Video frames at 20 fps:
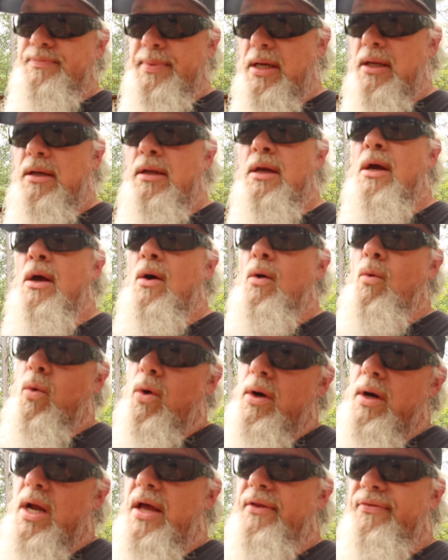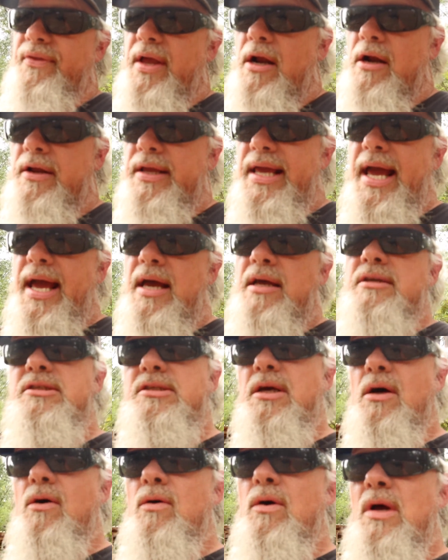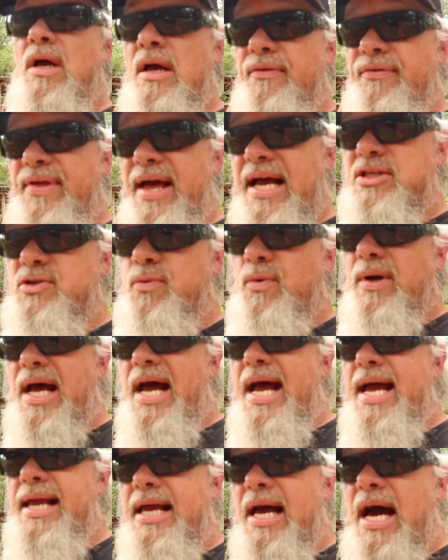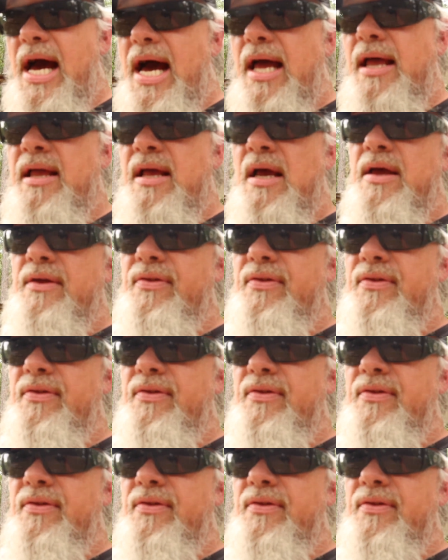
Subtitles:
But we're not there yet, so that's what I got.